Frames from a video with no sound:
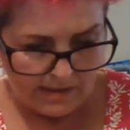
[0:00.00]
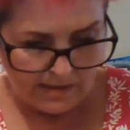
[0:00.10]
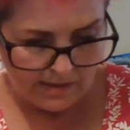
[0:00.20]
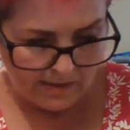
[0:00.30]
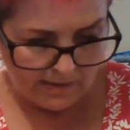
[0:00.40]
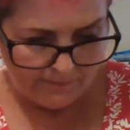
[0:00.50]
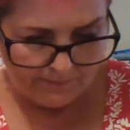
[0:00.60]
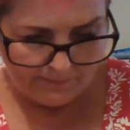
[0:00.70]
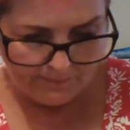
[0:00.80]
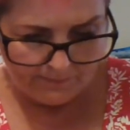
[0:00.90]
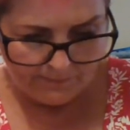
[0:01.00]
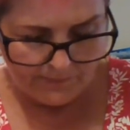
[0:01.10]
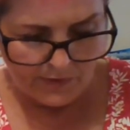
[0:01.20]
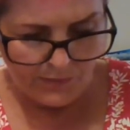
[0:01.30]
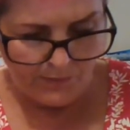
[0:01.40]

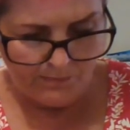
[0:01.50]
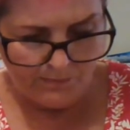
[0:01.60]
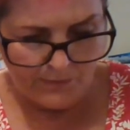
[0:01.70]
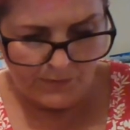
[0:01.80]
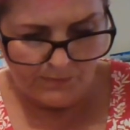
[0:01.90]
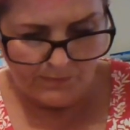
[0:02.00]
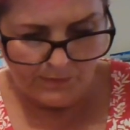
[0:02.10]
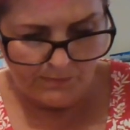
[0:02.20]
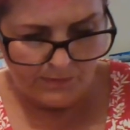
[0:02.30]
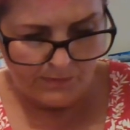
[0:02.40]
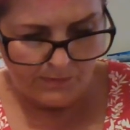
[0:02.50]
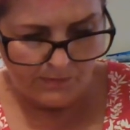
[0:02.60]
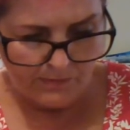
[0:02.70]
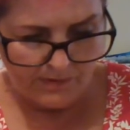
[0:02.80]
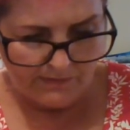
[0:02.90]

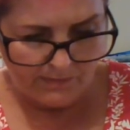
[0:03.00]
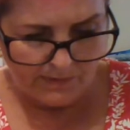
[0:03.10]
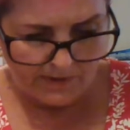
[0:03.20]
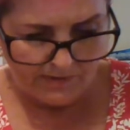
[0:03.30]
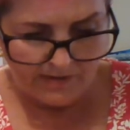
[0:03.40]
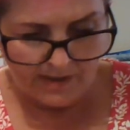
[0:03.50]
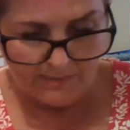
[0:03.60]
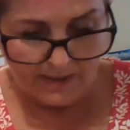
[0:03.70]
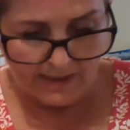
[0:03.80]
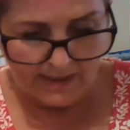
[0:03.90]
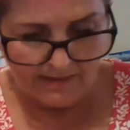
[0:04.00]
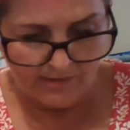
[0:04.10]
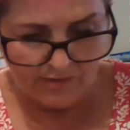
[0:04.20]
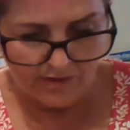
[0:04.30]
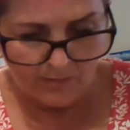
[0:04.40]
After party, they're my
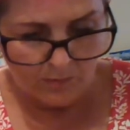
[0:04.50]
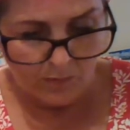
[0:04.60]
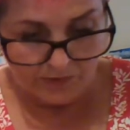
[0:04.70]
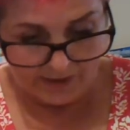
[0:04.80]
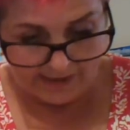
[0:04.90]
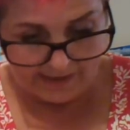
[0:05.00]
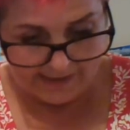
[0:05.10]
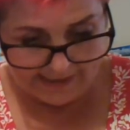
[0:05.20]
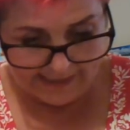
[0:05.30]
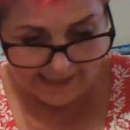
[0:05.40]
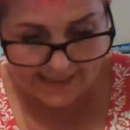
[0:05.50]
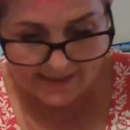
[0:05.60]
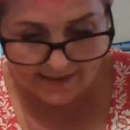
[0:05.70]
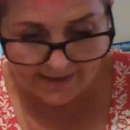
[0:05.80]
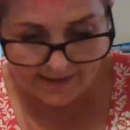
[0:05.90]
nails. They were
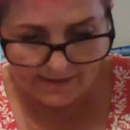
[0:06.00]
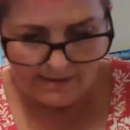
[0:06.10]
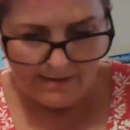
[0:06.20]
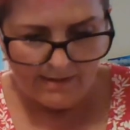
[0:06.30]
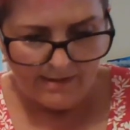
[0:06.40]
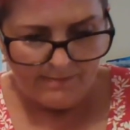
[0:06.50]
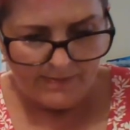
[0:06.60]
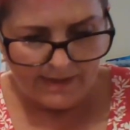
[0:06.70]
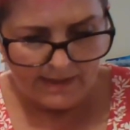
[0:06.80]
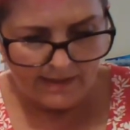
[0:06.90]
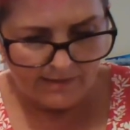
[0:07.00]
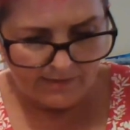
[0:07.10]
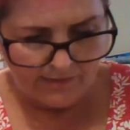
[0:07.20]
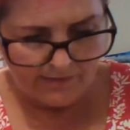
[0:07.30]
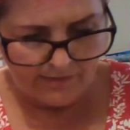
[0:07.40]
$1.99. Big
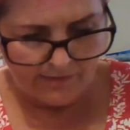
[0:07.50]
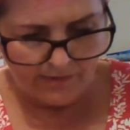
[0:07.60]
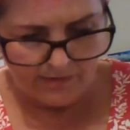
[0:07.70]
eggs.